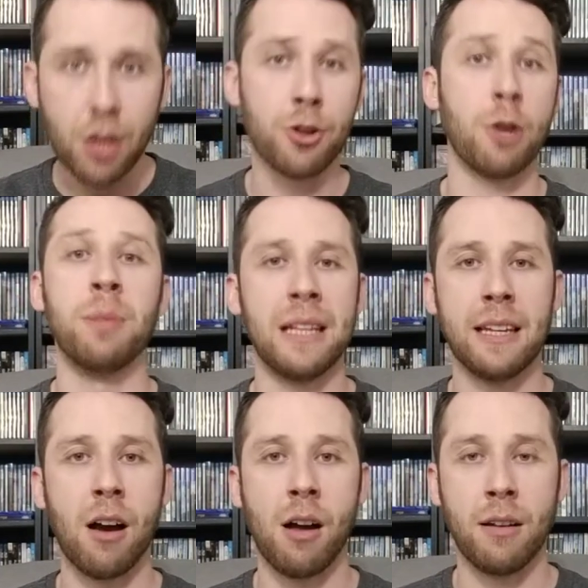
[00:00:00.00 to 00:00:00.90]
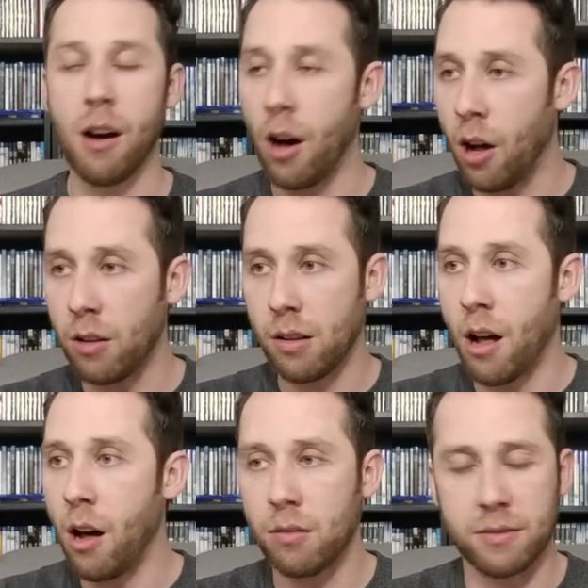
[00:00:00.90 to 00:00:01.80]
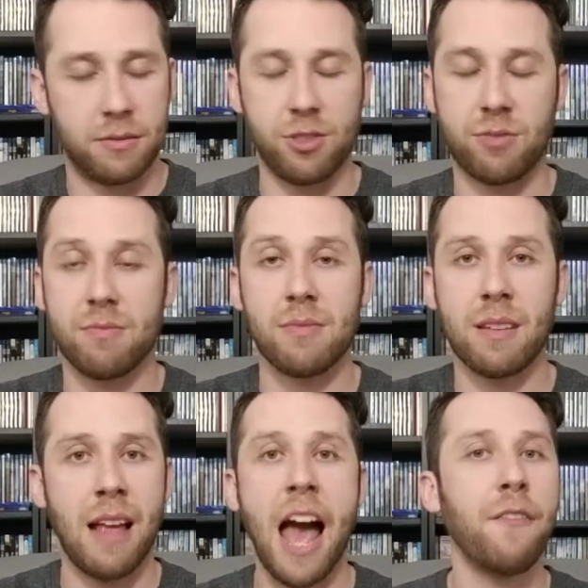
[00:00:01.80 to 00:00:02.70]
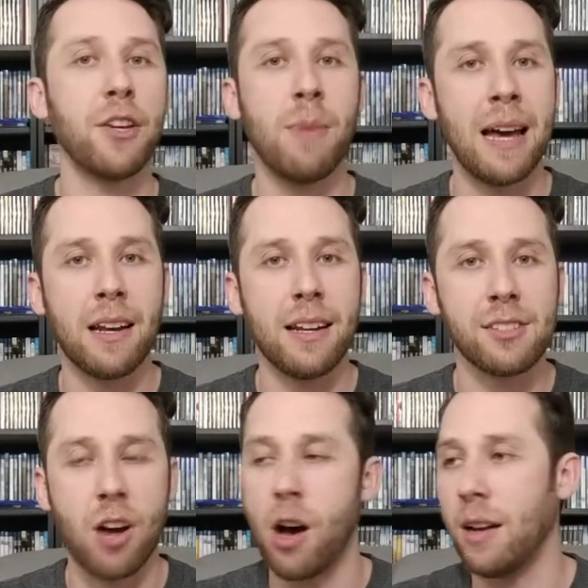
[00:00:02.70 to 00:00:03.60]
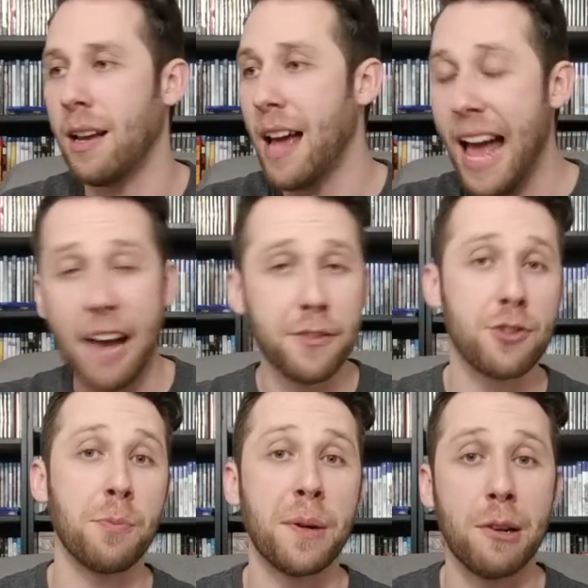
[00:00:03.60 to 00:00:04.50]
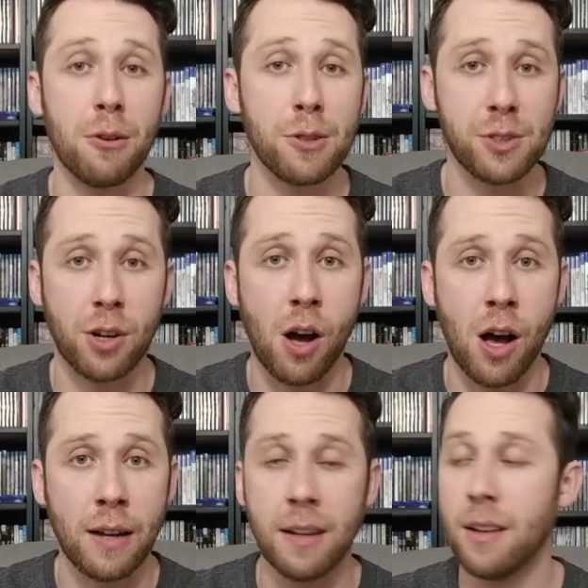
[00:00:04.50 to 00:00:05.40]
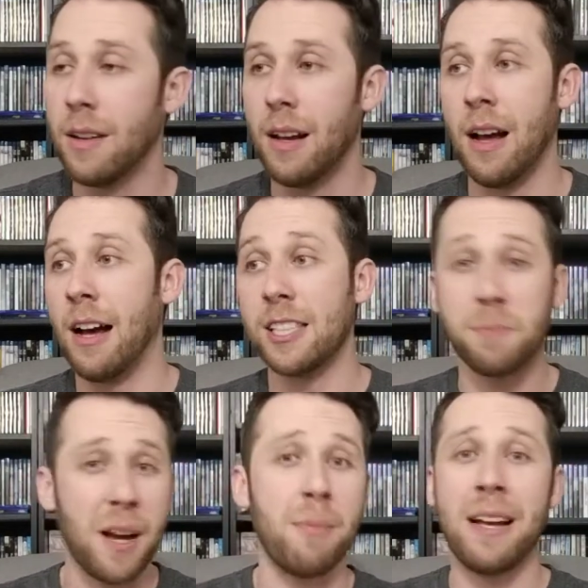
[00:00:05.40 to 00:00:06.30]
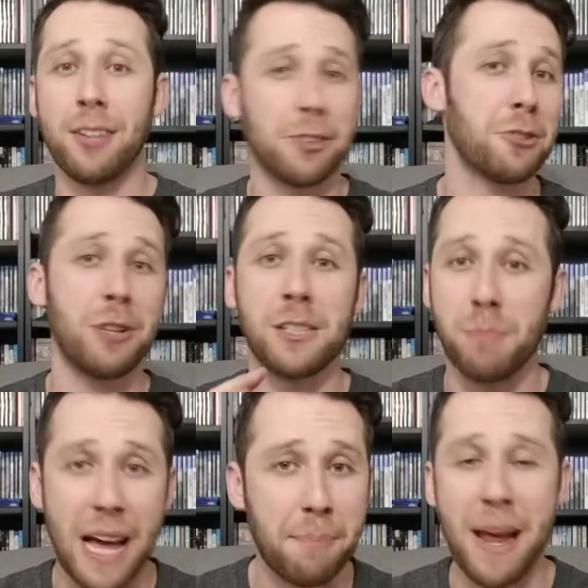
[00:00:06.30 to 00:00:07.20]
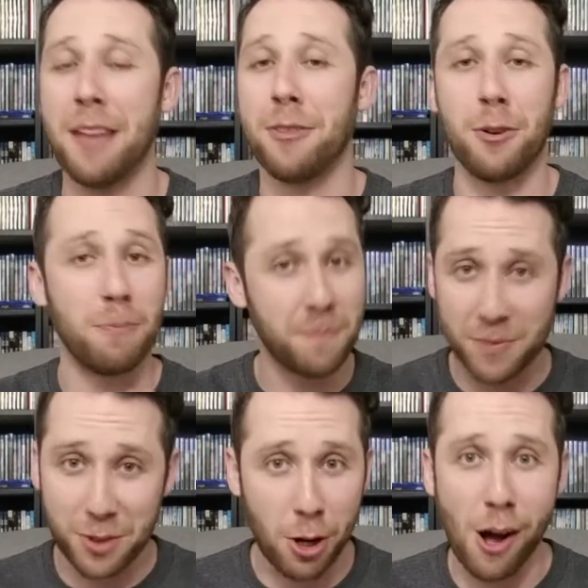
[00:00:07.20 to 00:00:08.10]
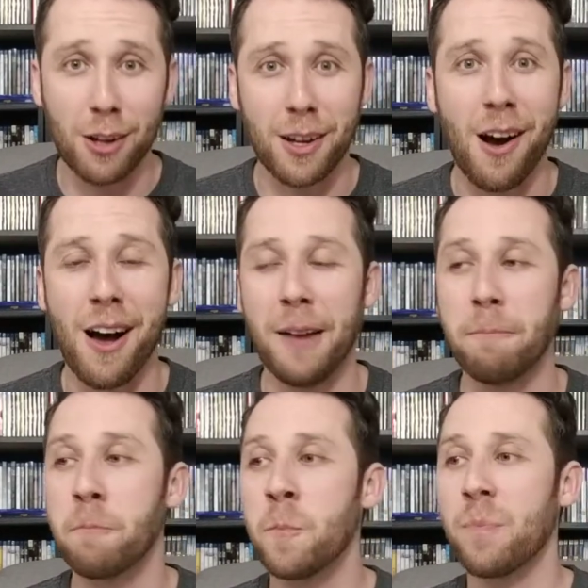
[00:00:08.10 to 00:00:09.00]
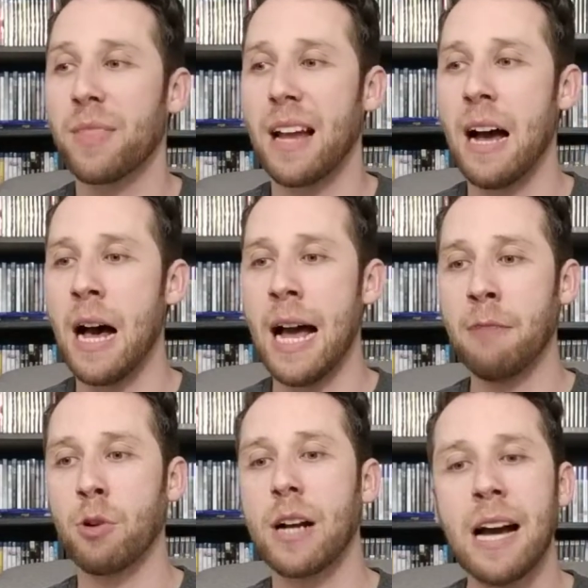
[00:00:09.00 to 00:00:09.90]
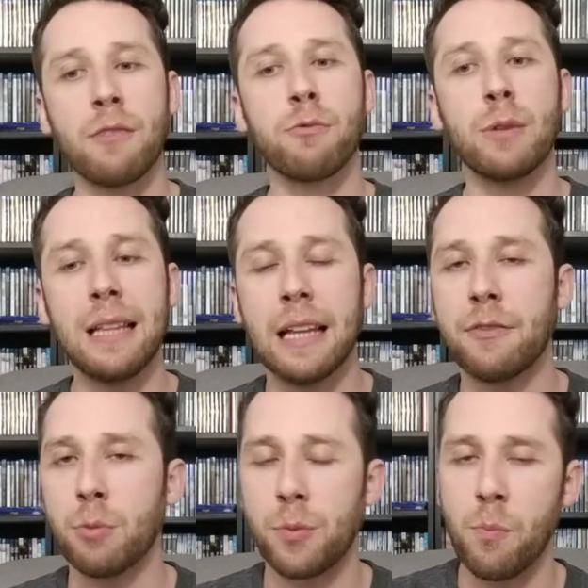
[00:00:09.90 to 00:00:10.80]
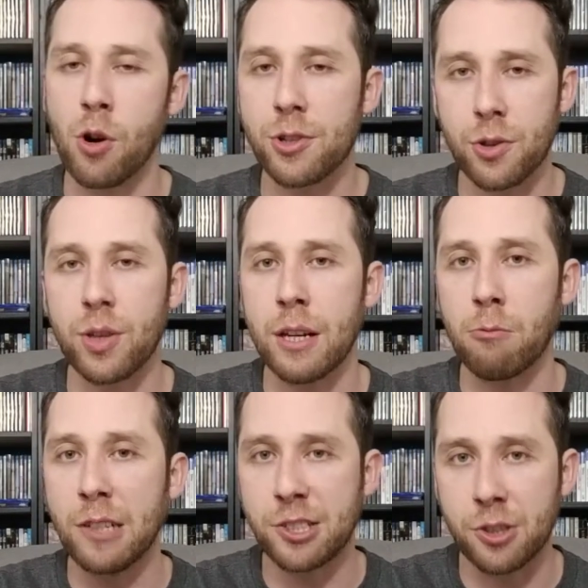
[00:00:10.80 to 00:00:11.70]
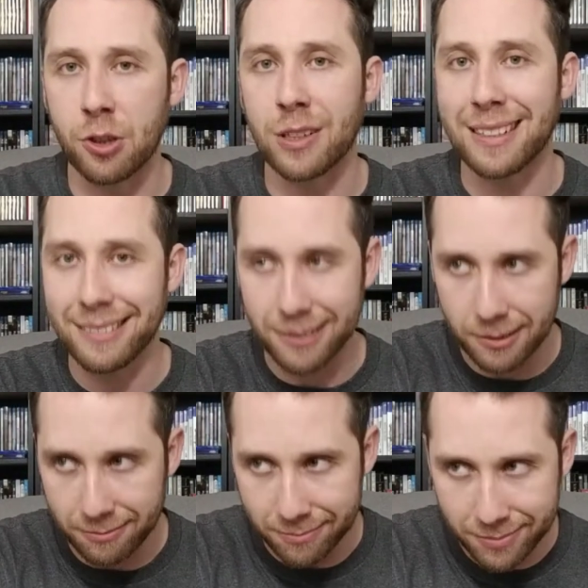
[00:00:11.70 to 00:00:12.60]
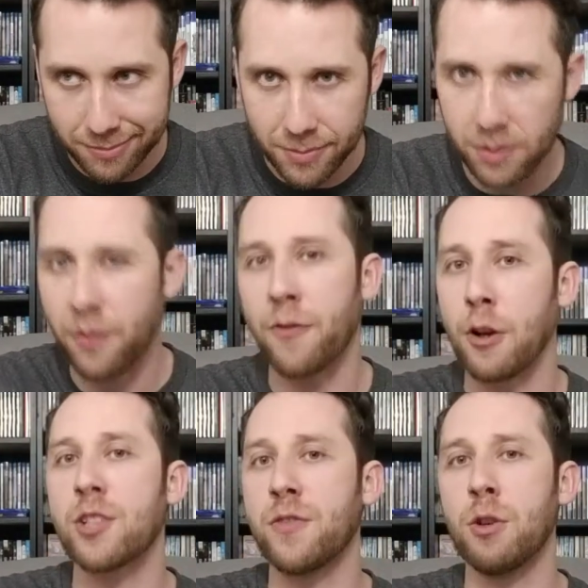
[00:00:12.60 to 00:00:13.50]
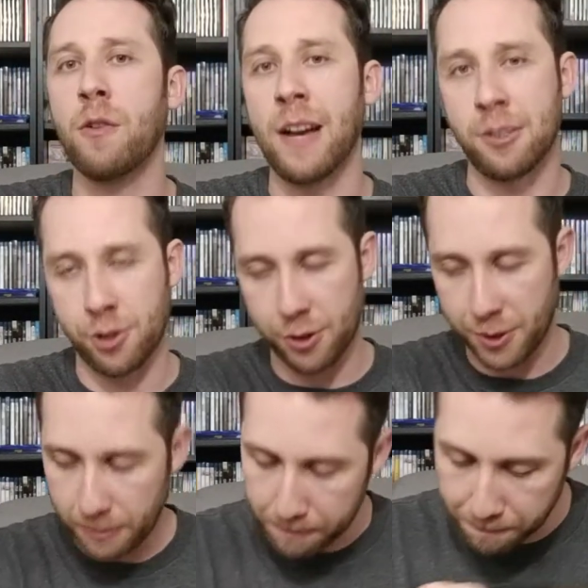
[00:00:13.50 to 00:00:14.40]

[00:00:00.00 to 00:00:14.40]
They're completely gone. Just half of humanity is gone. Half the superheroes are gone. Spider-Man, Doctor Strange, Black Panther, they're all gone. And we're kind of really left with more so the original first few Avengers.